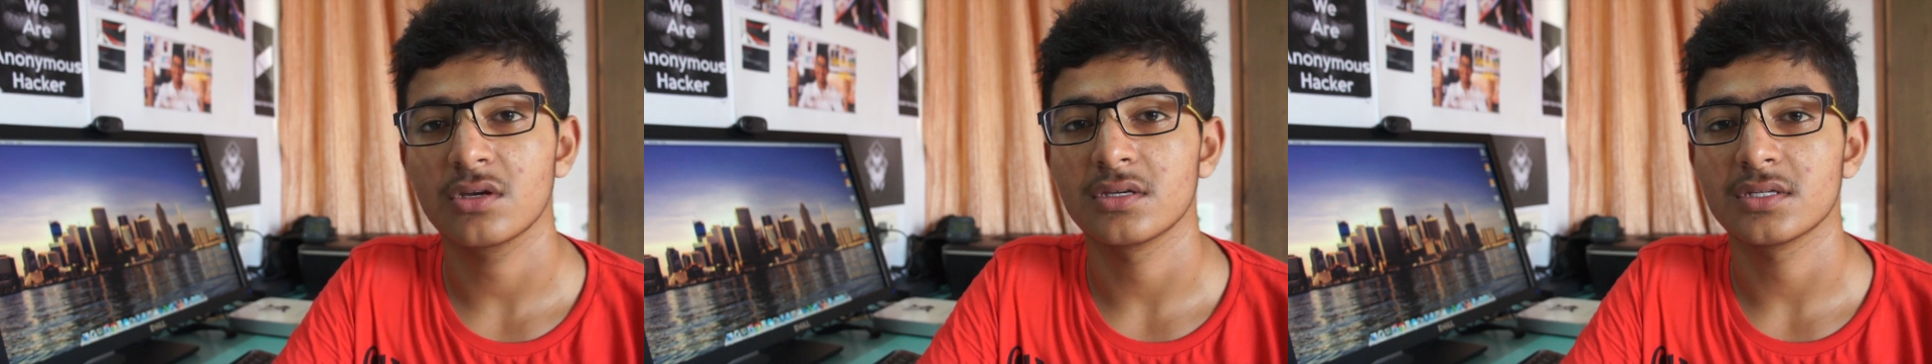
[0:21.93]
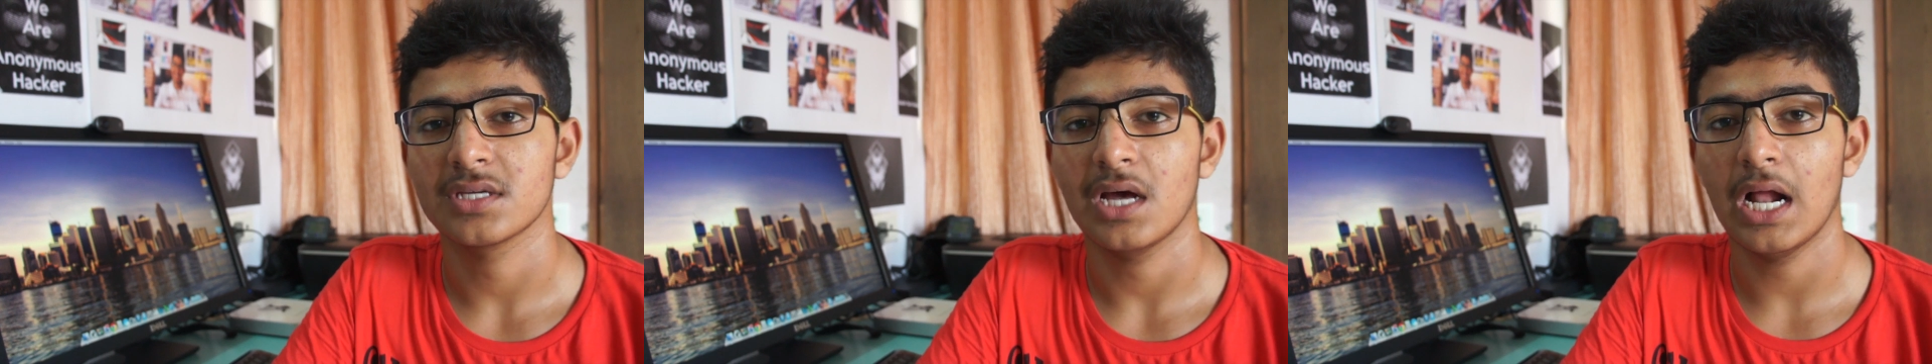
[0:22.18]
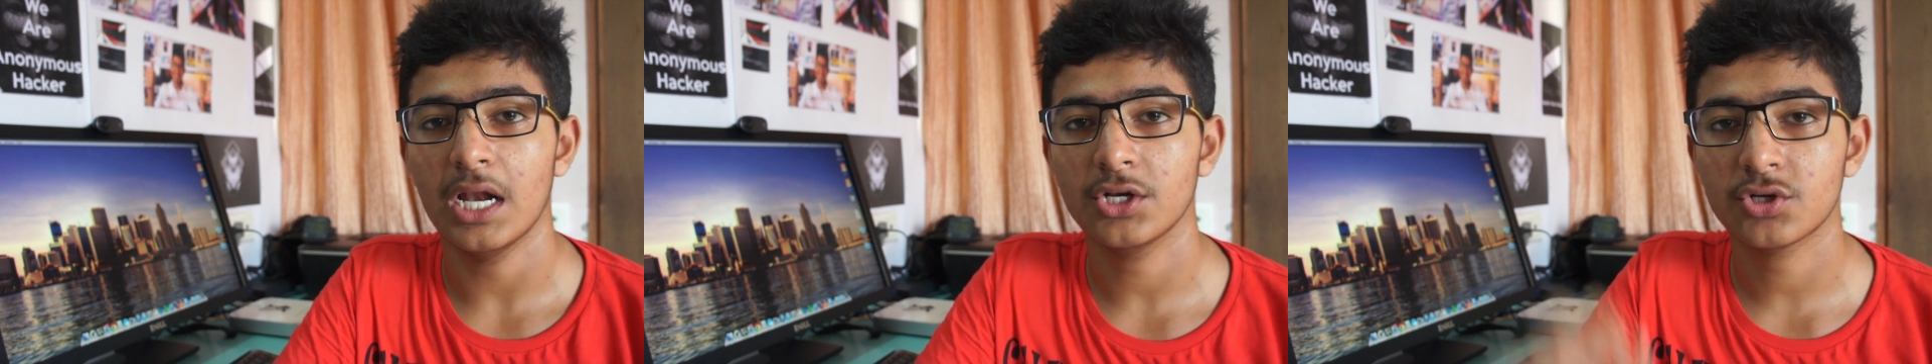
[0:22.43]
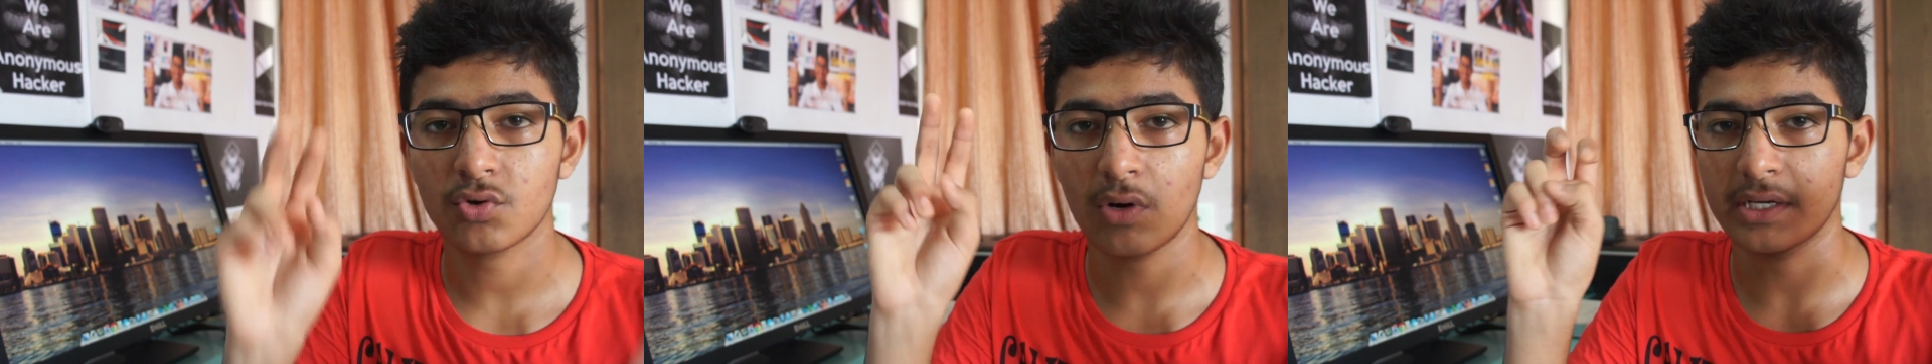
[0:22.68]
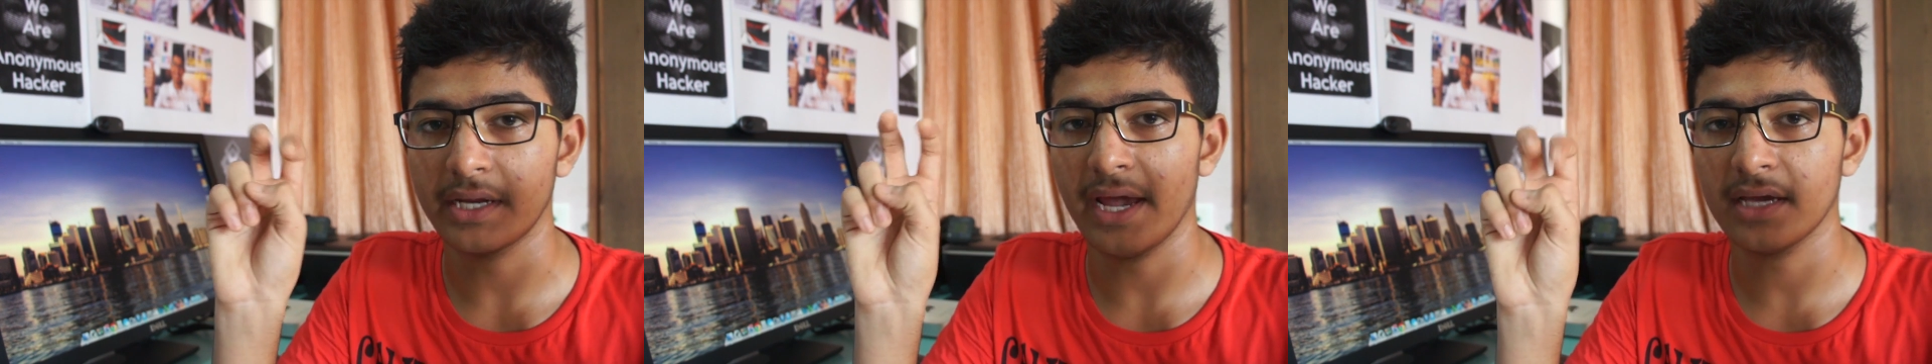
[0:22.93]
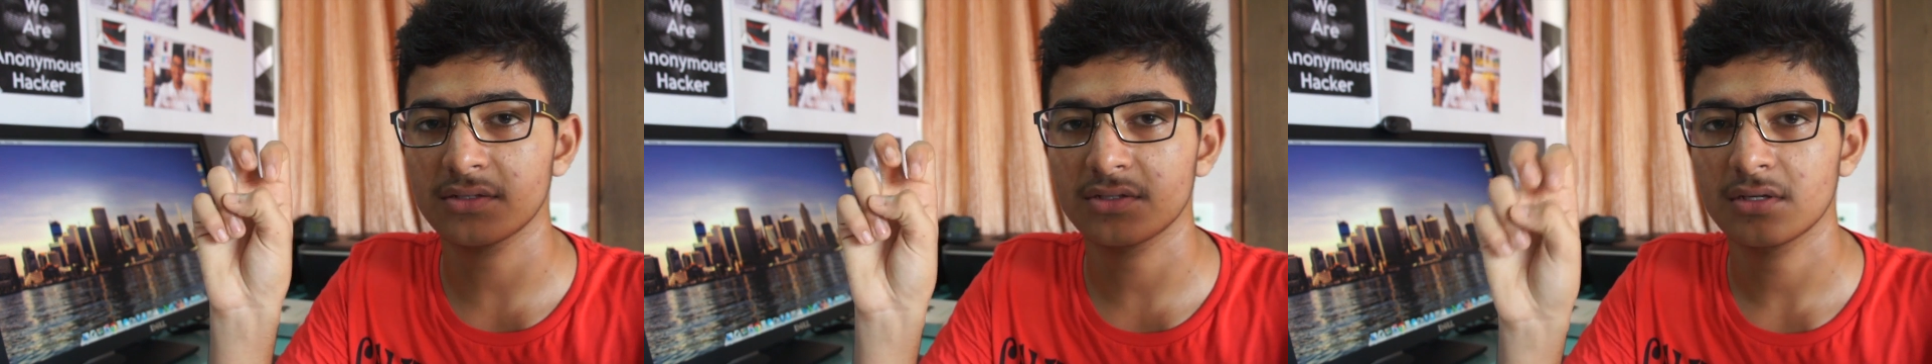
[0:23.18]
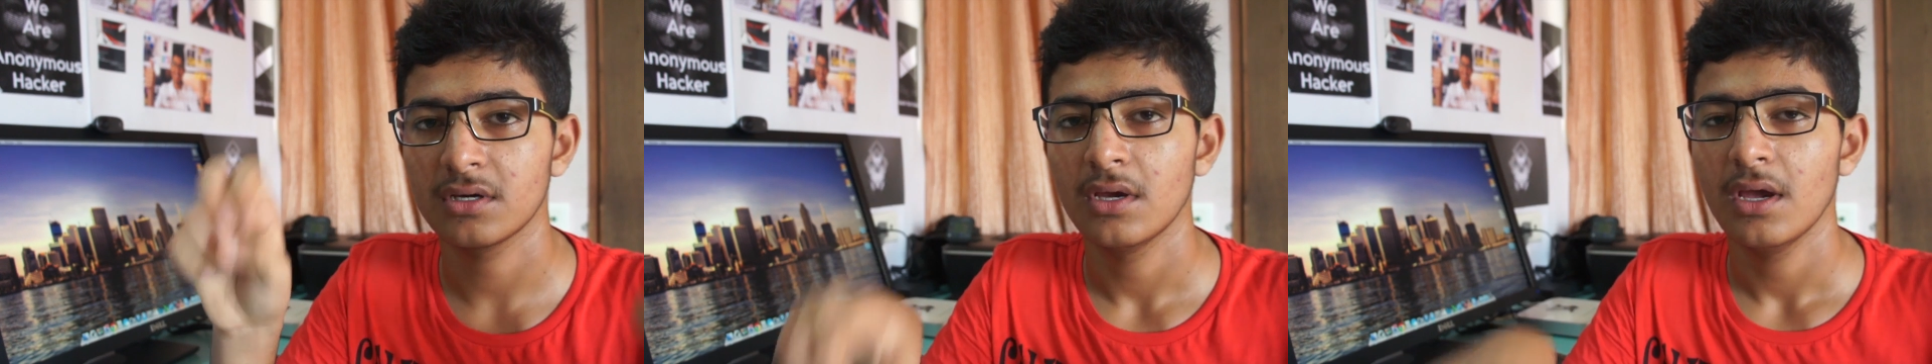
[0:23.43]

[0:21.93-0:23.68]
is Ultratext,